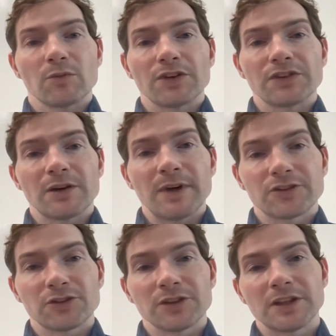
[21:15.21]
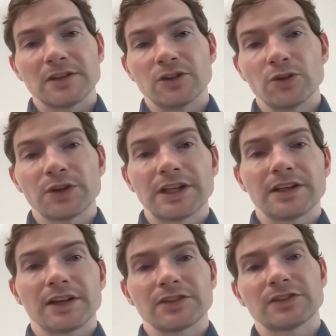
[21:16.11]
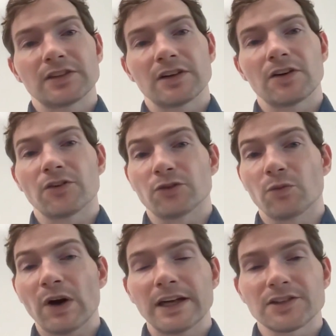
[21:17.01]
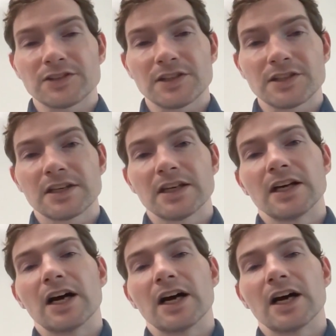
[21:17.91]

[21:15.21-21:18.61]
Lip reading: what I'm actually looking at on the y-axis,